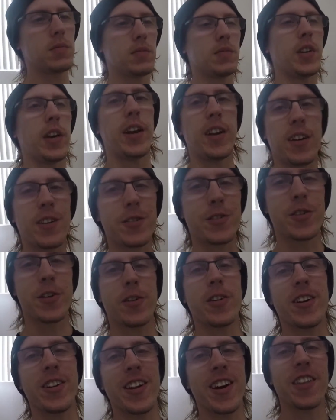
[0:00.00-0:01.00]
In
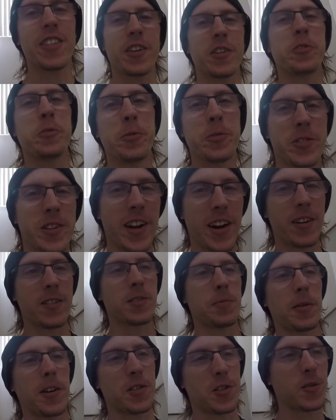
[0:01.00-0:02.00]
Arizona, nothing cools down,
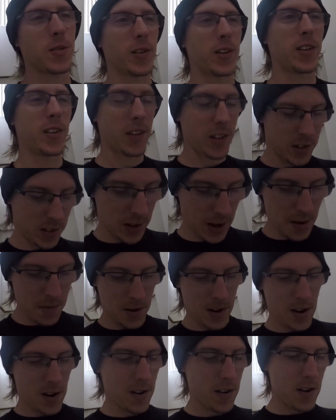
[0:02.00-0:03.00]
especially at this time
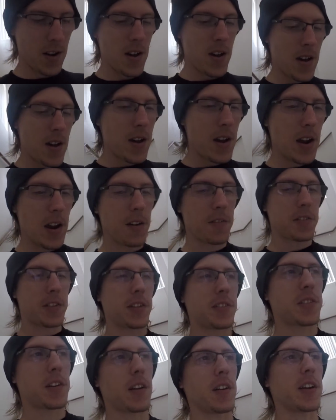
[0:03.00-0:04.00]
of year.
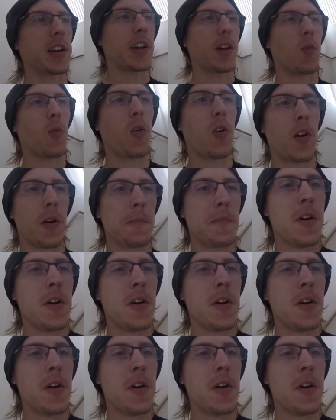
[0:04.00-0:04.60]
Everything's starting to get warm.